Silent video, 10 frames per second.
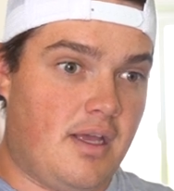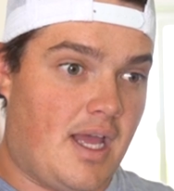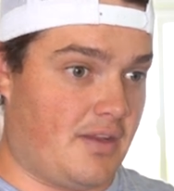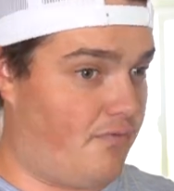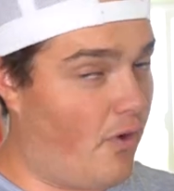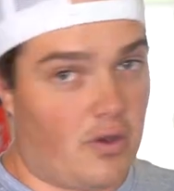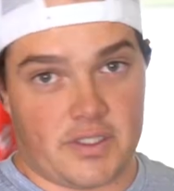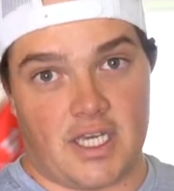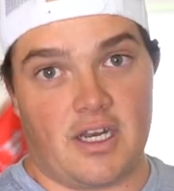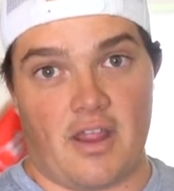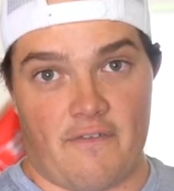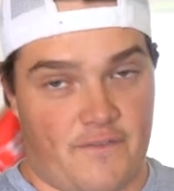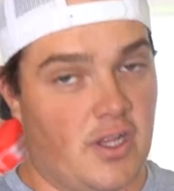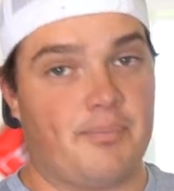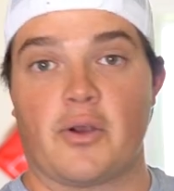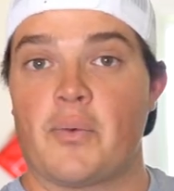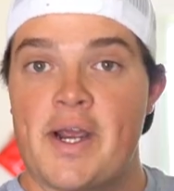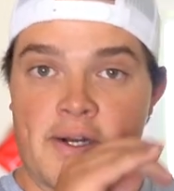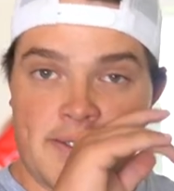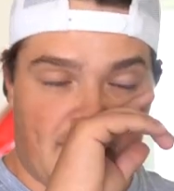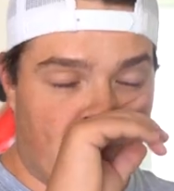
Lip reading: and falls in and they fill up their waders,